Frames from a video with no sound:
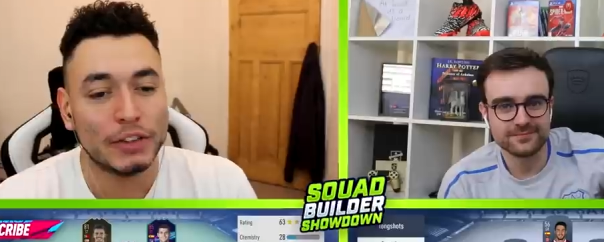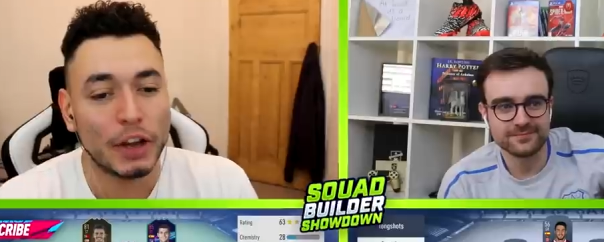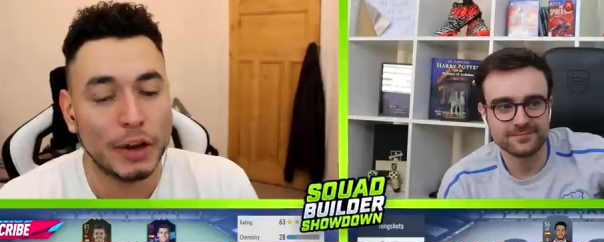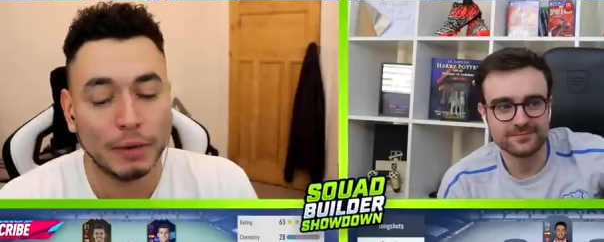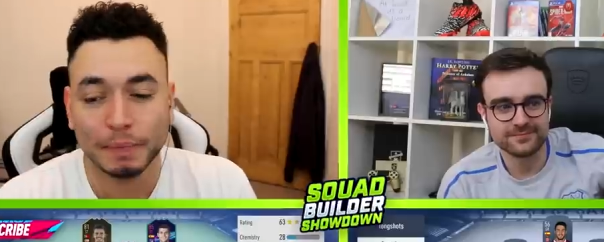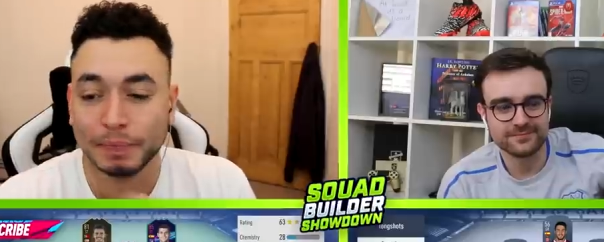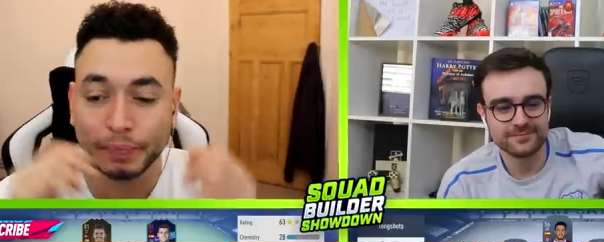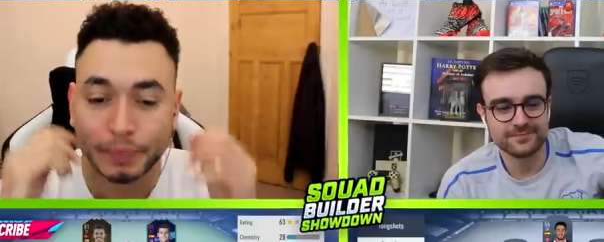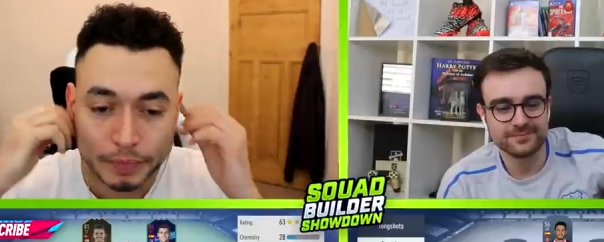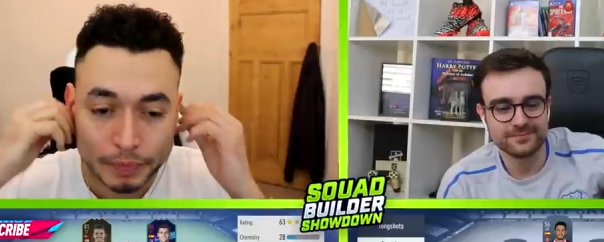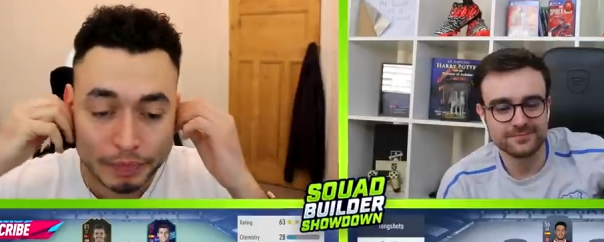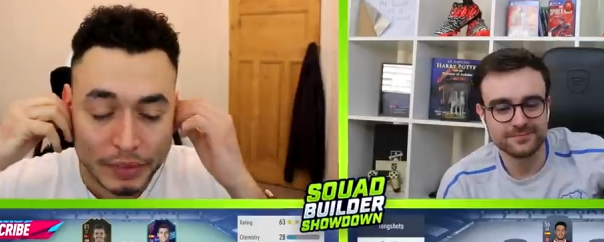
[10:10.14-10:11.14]
Speaker 1: so
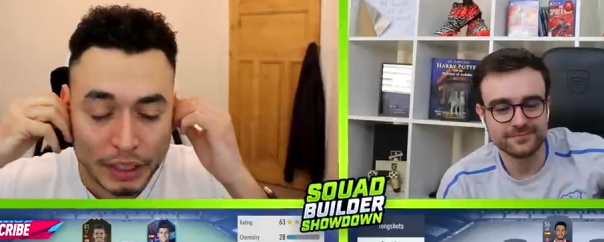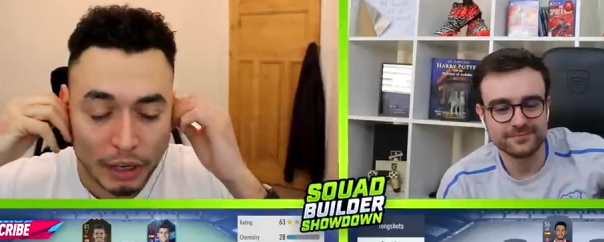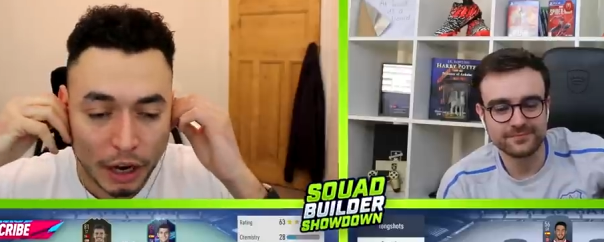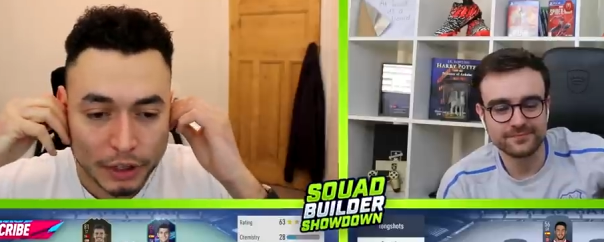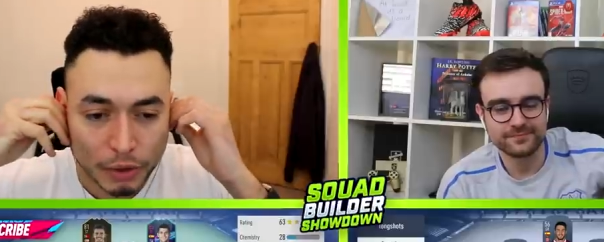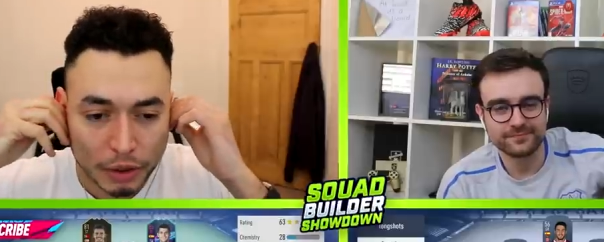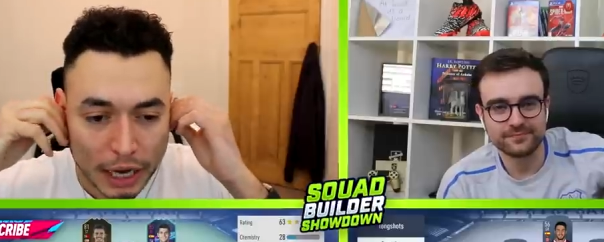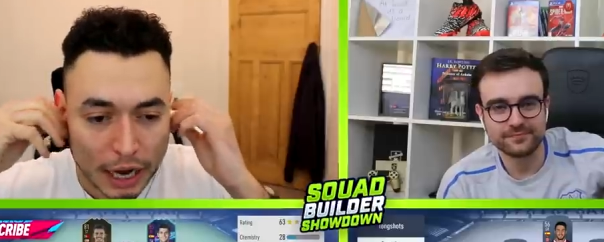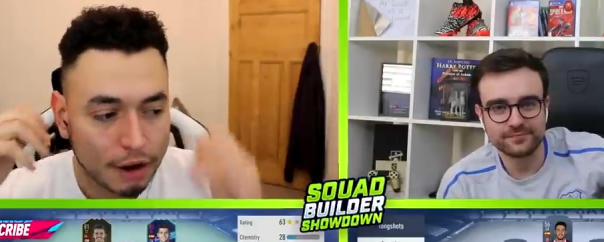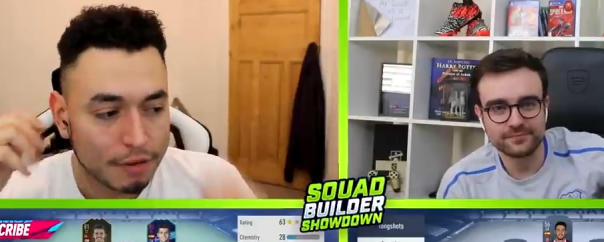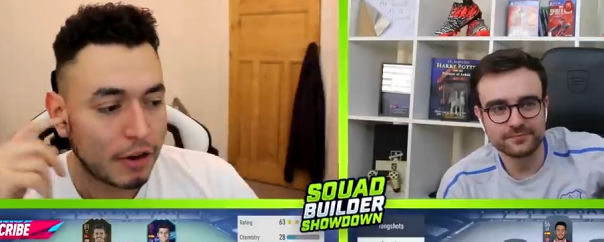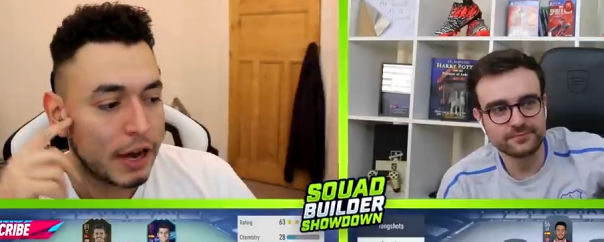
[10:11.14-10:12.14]
I just want to
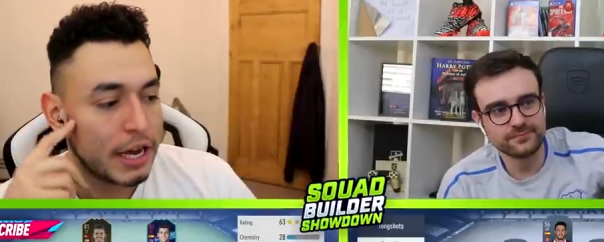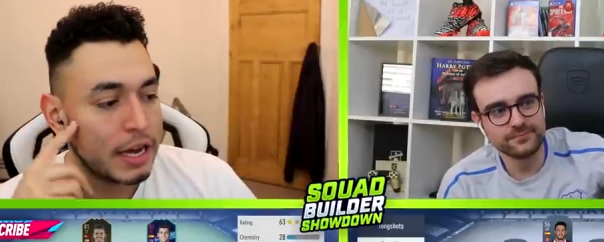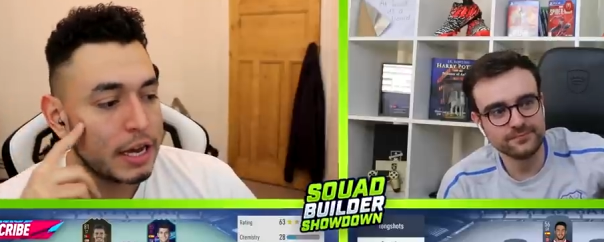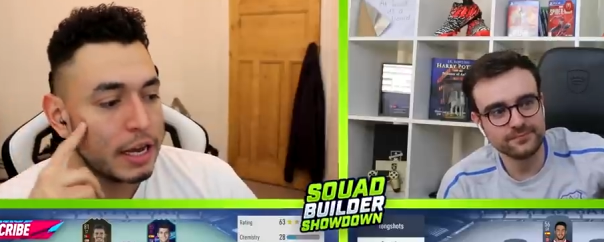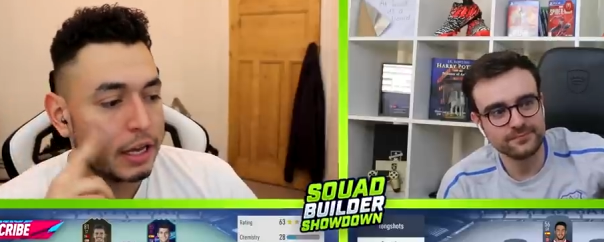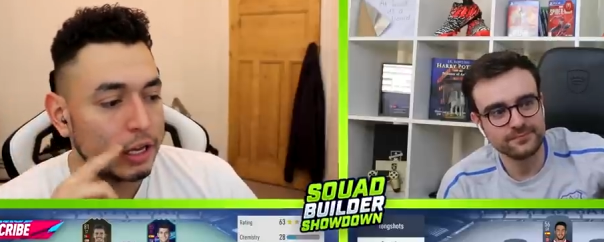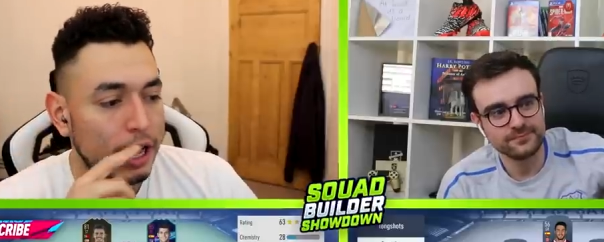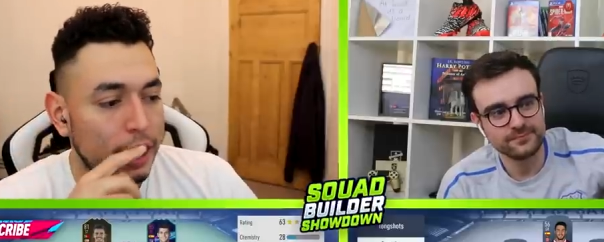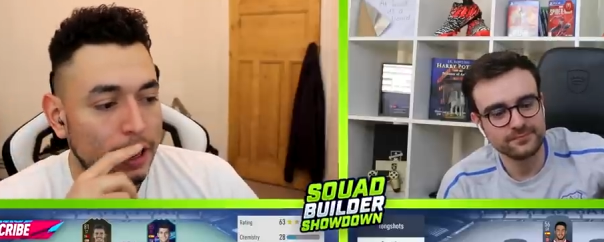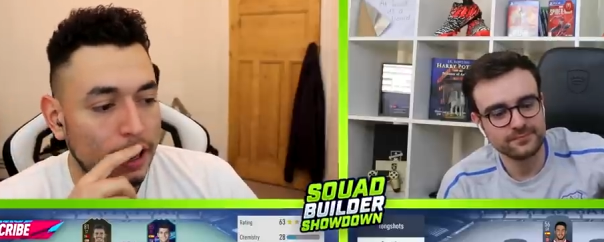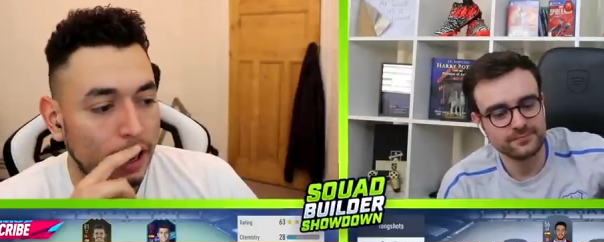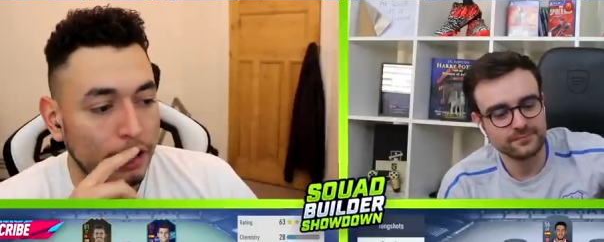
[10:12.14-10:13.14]
clarify.
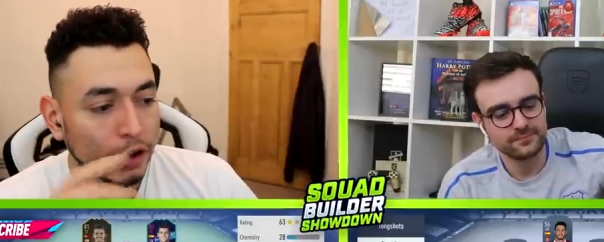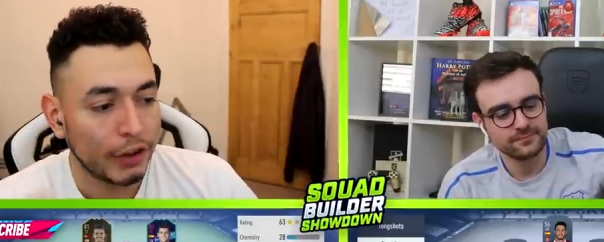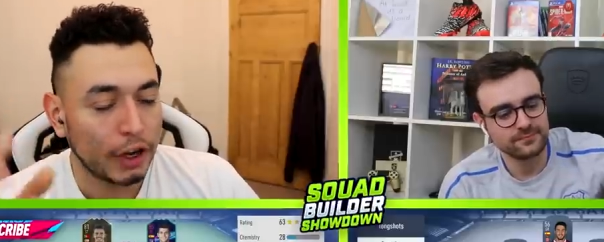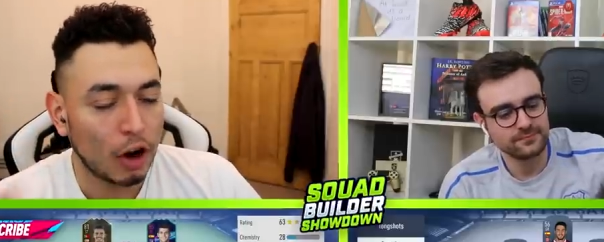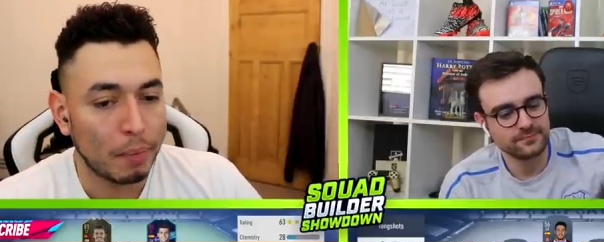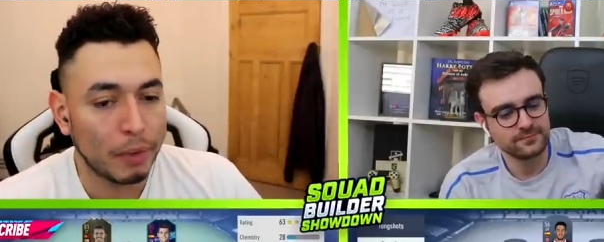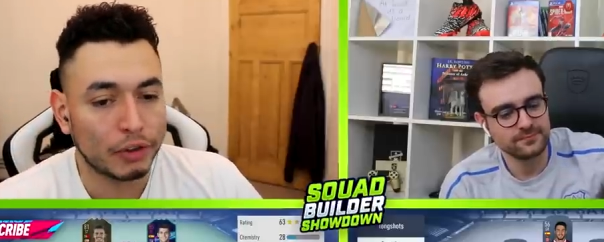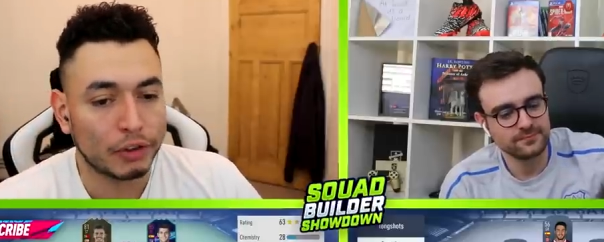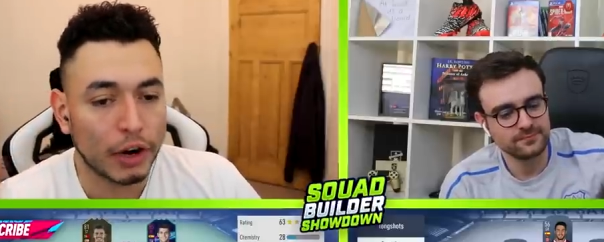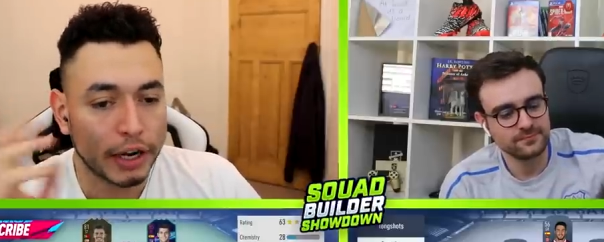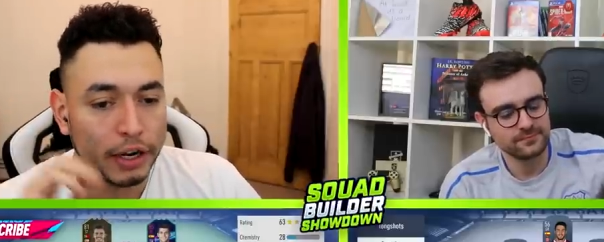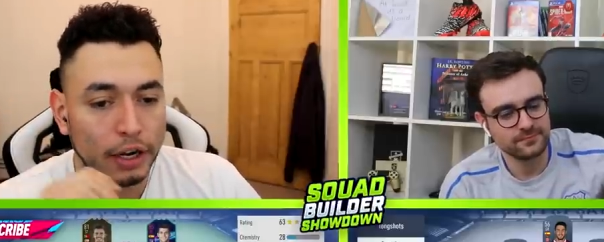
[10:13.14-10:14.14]
Uh, I know that you can't put a
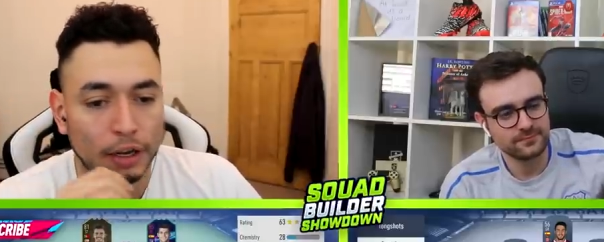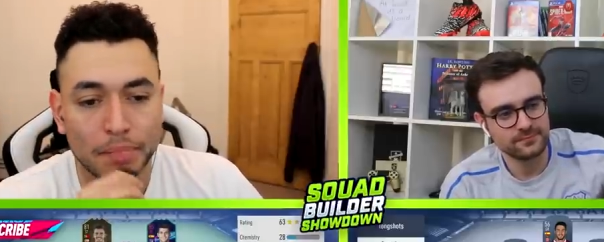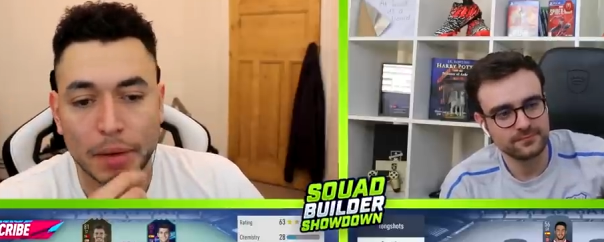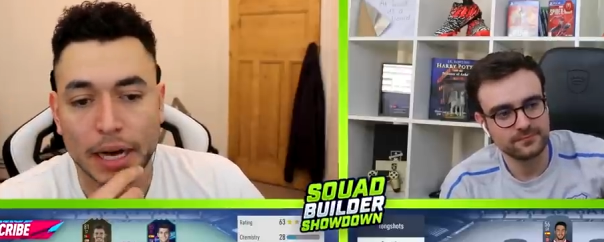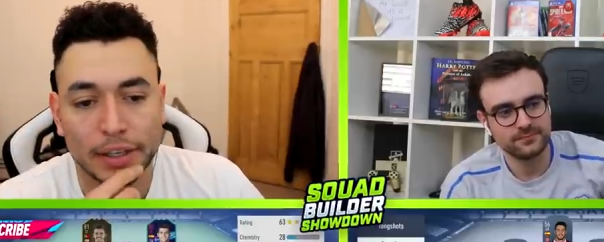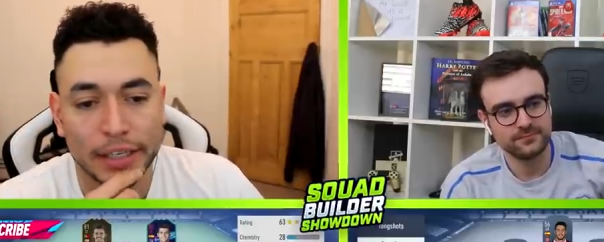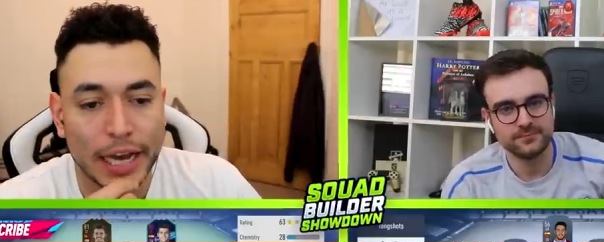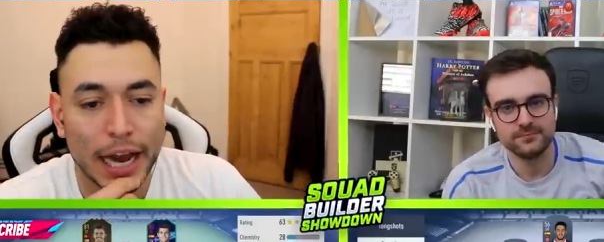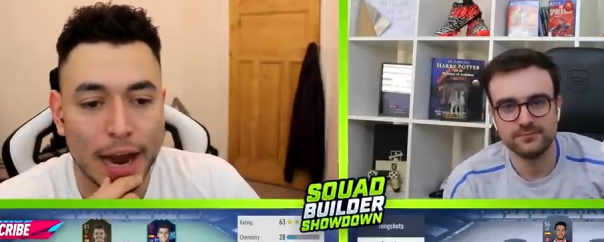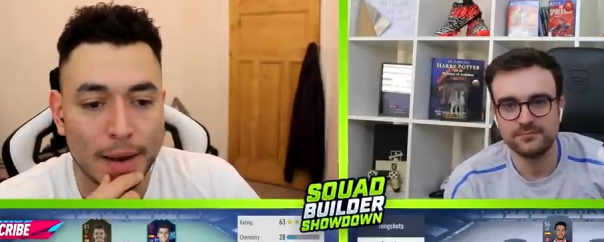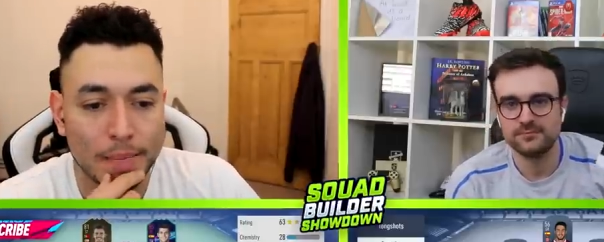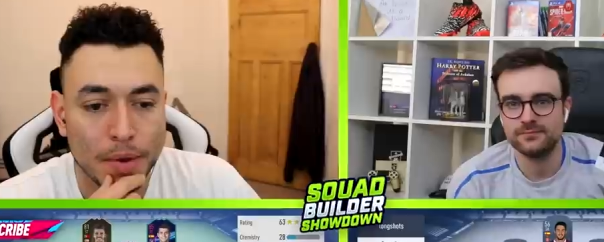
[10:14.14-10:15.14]
striker back to
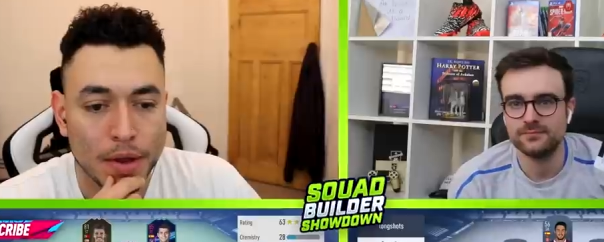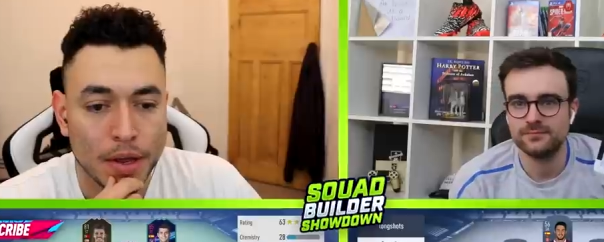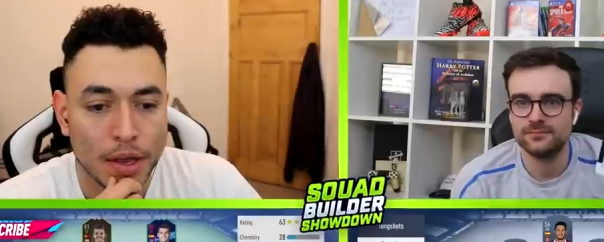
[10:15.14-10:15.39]
Cam.